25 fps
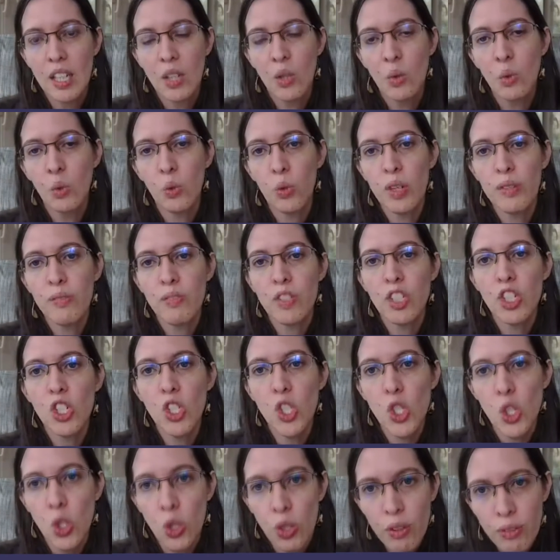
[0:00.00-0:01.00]
with
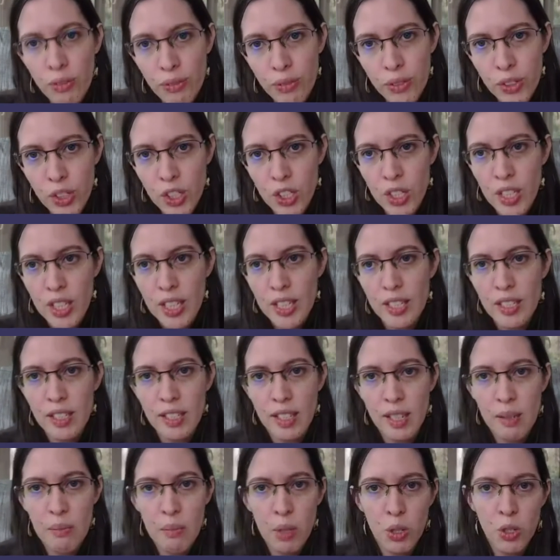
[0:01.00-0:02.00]
discomfort, either
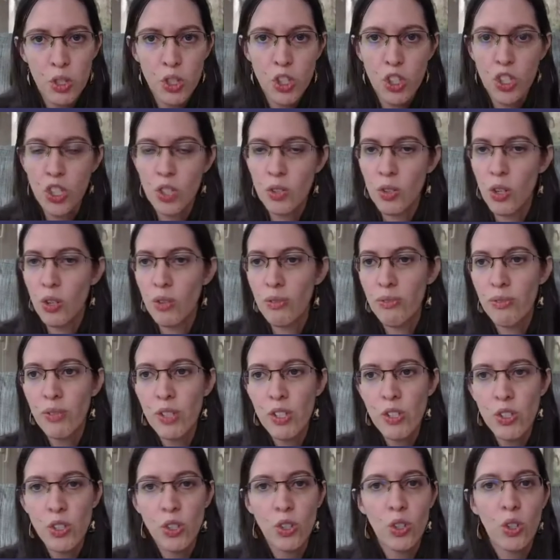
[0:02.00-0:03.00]
emotional or
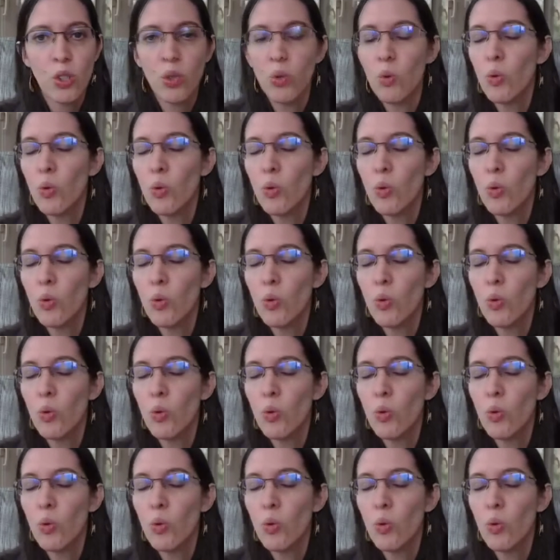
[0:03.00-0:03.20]
physical.